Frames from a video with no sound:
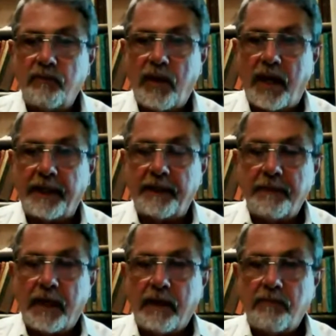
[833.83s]
my
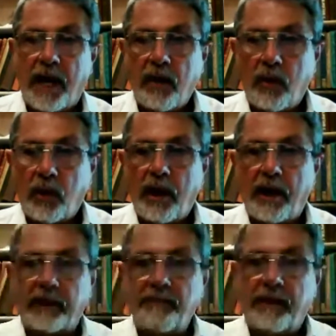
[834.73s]
whole
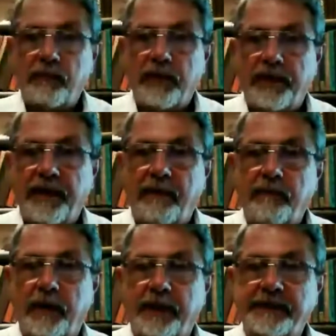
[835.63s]
argument with them
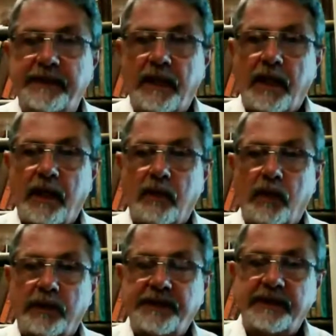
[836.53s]
was,
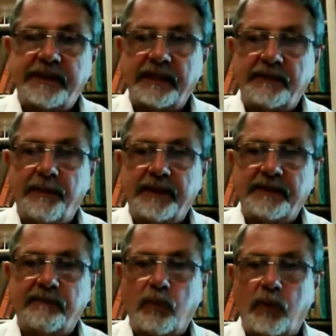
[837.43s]
where's the
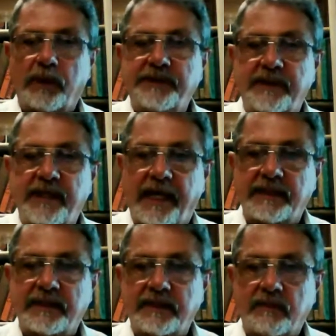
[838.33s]
assessments? Where's the
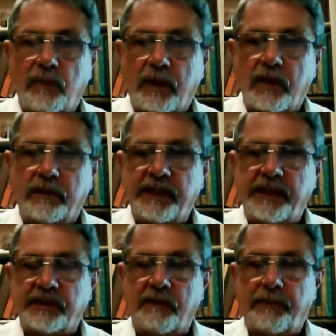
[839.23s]
tax? What code
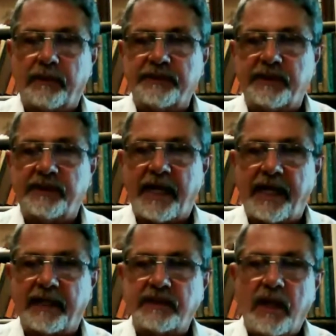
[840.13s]
section imposed the tax?